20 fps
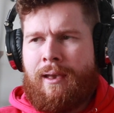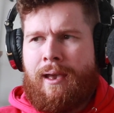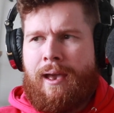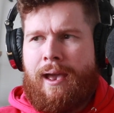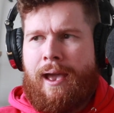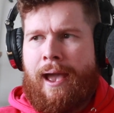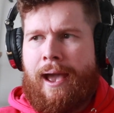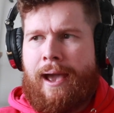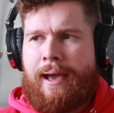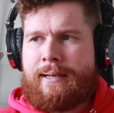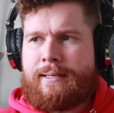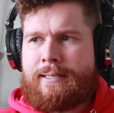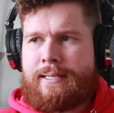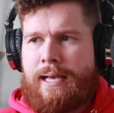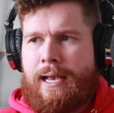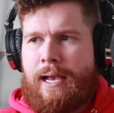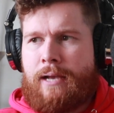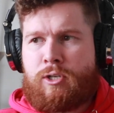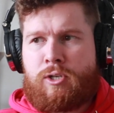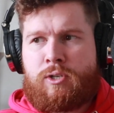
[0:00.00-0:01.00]
and
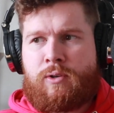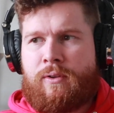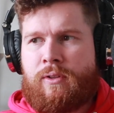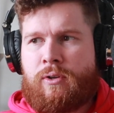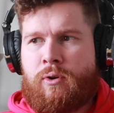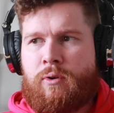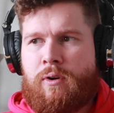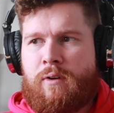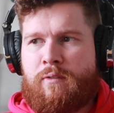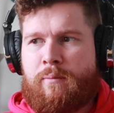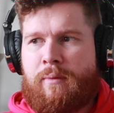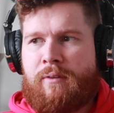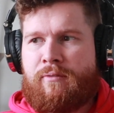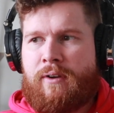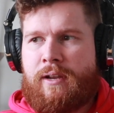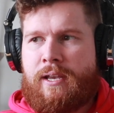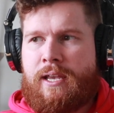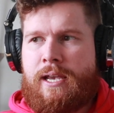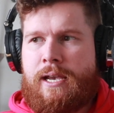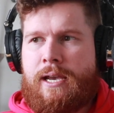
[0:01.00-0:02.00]
uh, just around the corner from my friend
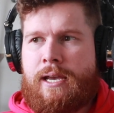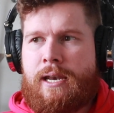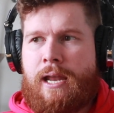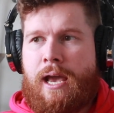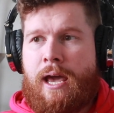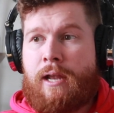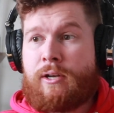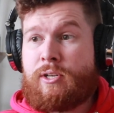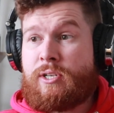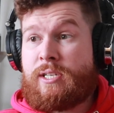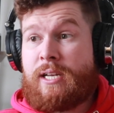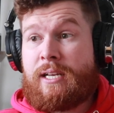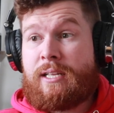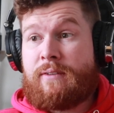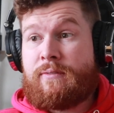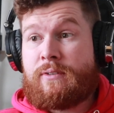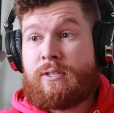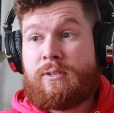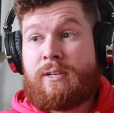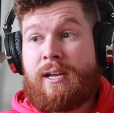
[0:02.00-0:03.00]
Cian. And I just stayed there for
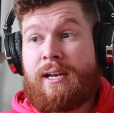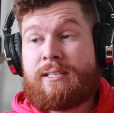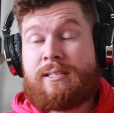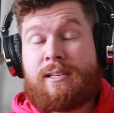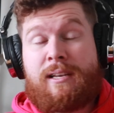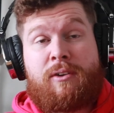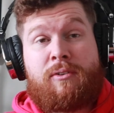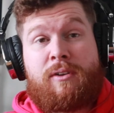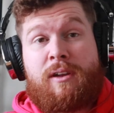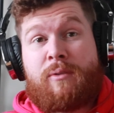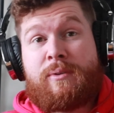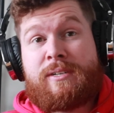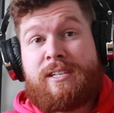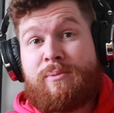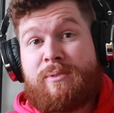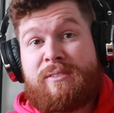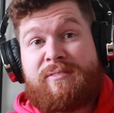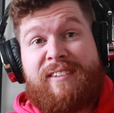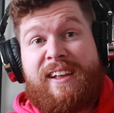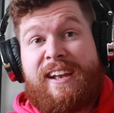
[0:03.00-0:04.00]
two days, and literally all we did
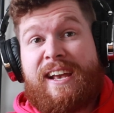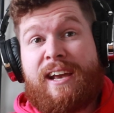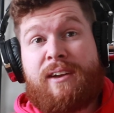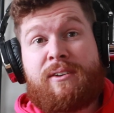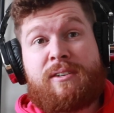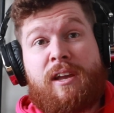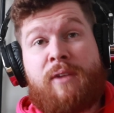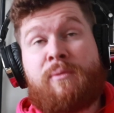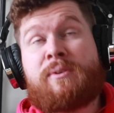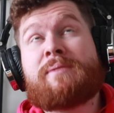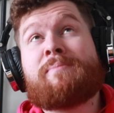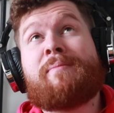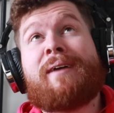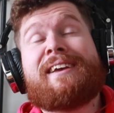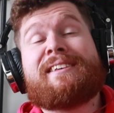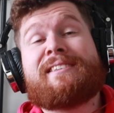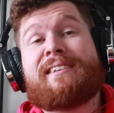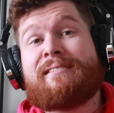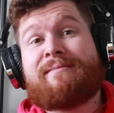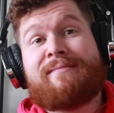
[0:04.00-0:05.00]
was flake out. It was
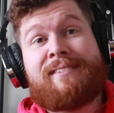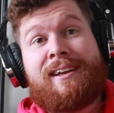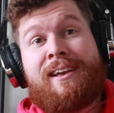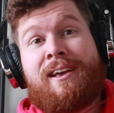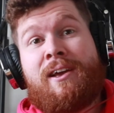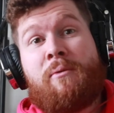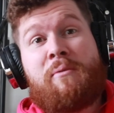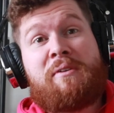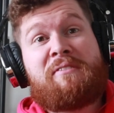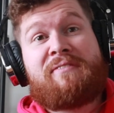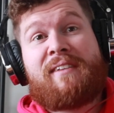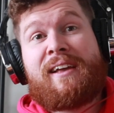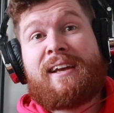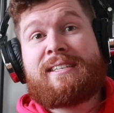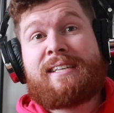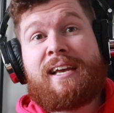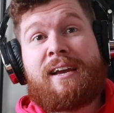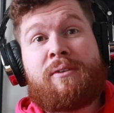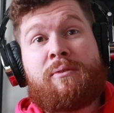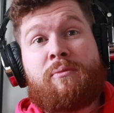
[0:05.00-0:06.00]
amazing. We flaked
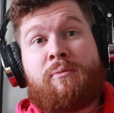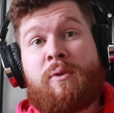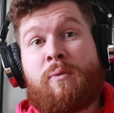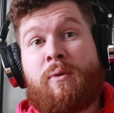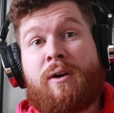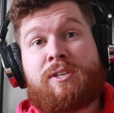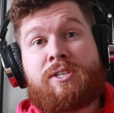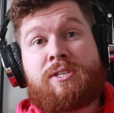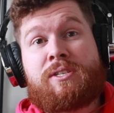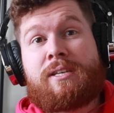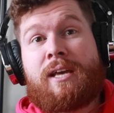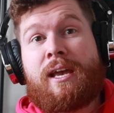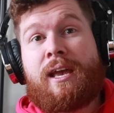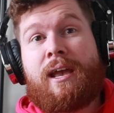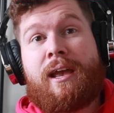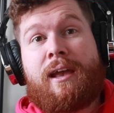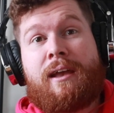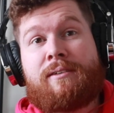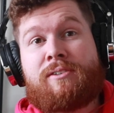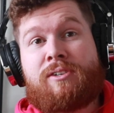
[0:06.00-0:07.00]
out. We watched
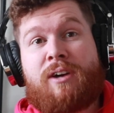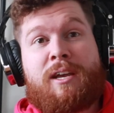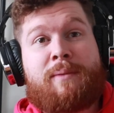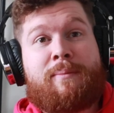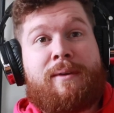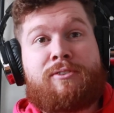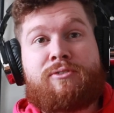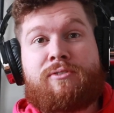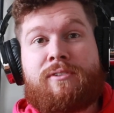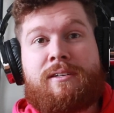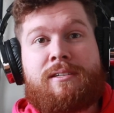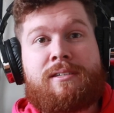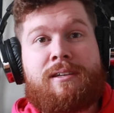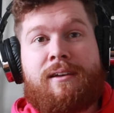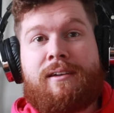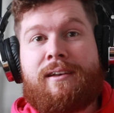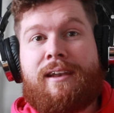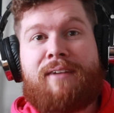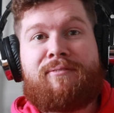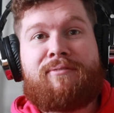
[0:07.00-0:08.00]
uh, documentaries on
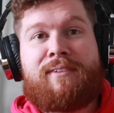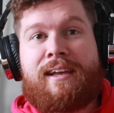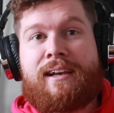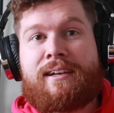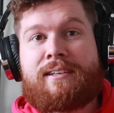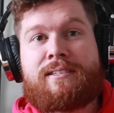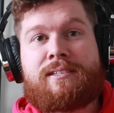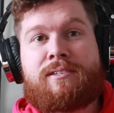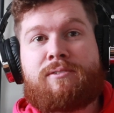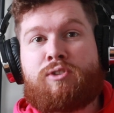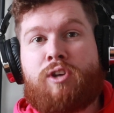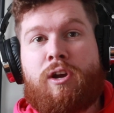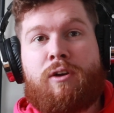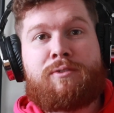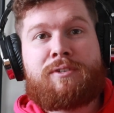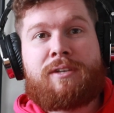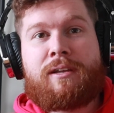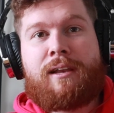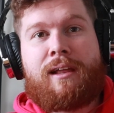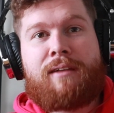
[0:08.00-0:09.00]
Netflix, shows
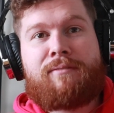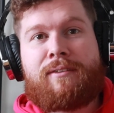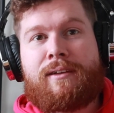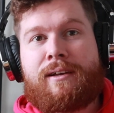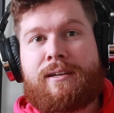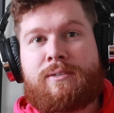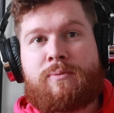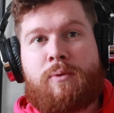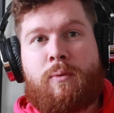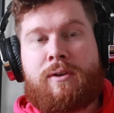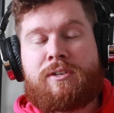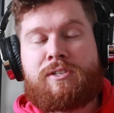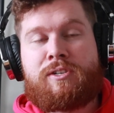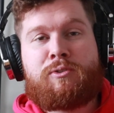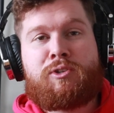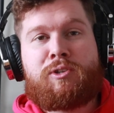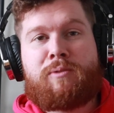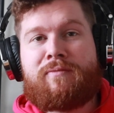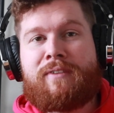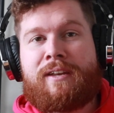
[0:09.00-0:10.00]
on Netflix. We watched
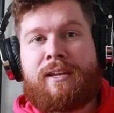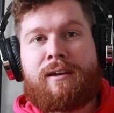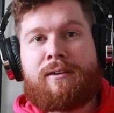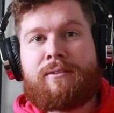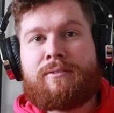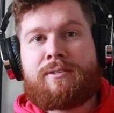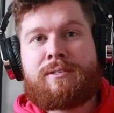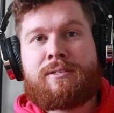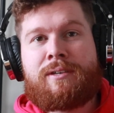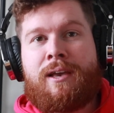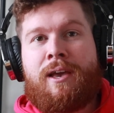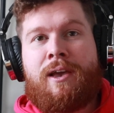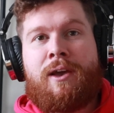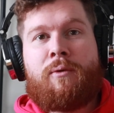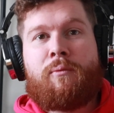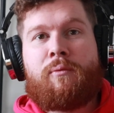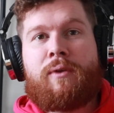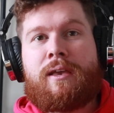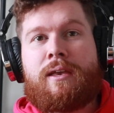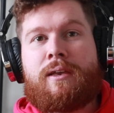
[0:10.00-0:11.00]
YouTube videos.
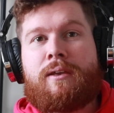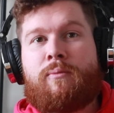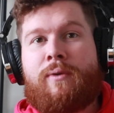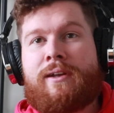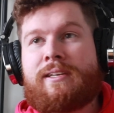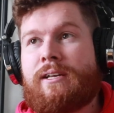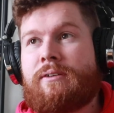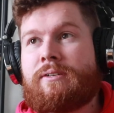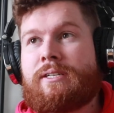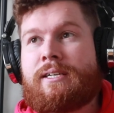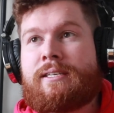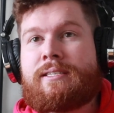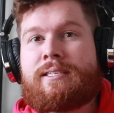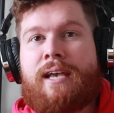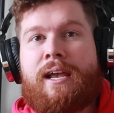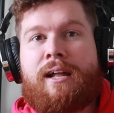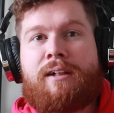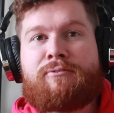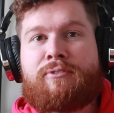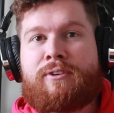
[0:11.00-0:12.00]
We went down to
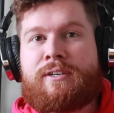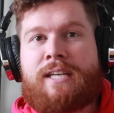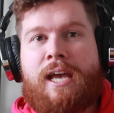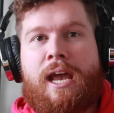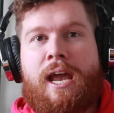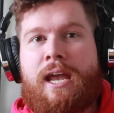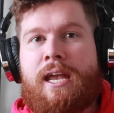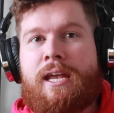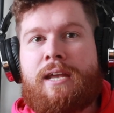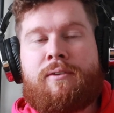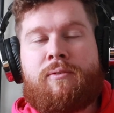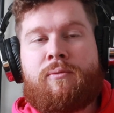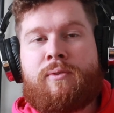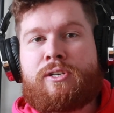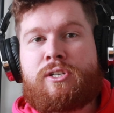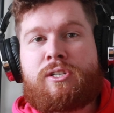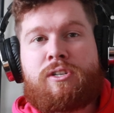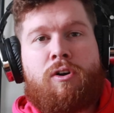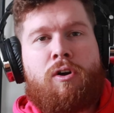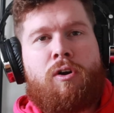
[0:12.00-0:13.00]
Kinsale for a day. We
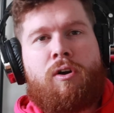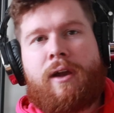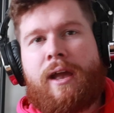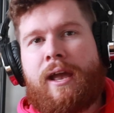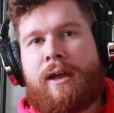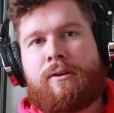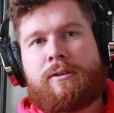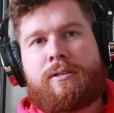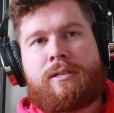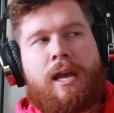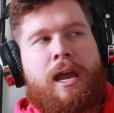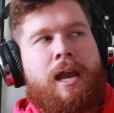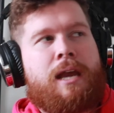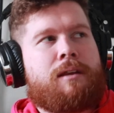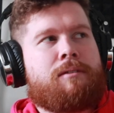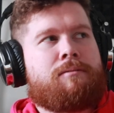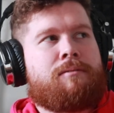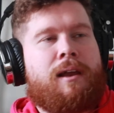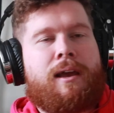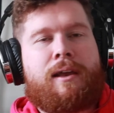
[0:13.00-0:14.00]
just hung out,
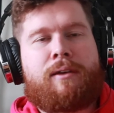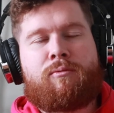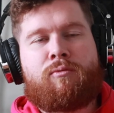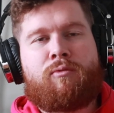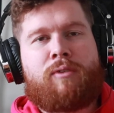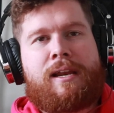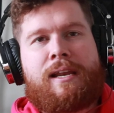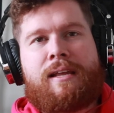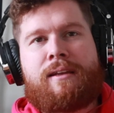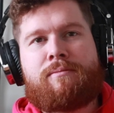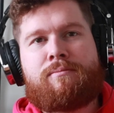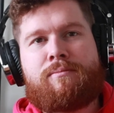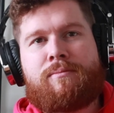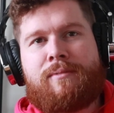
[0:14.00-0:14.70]
ate like really